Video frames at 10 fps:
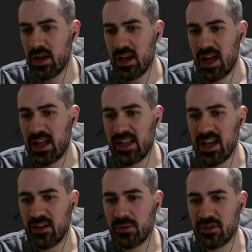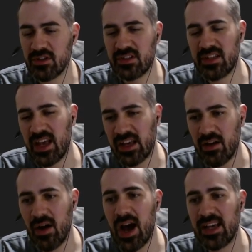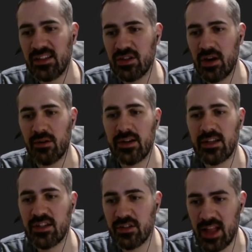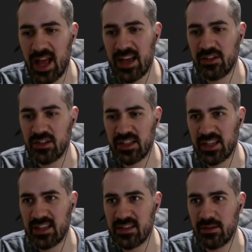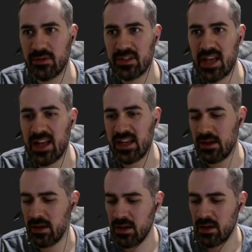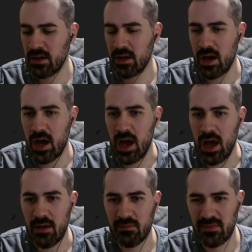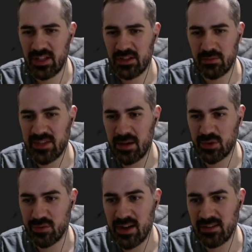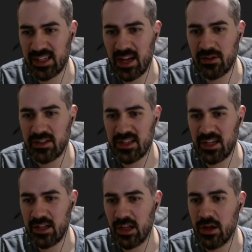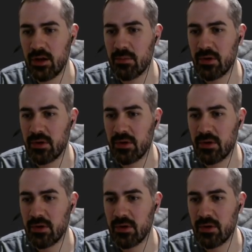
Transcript: at the end, we're just setting our height to our original height, just in case there was any, there's sometimes rounding errors in a lerp.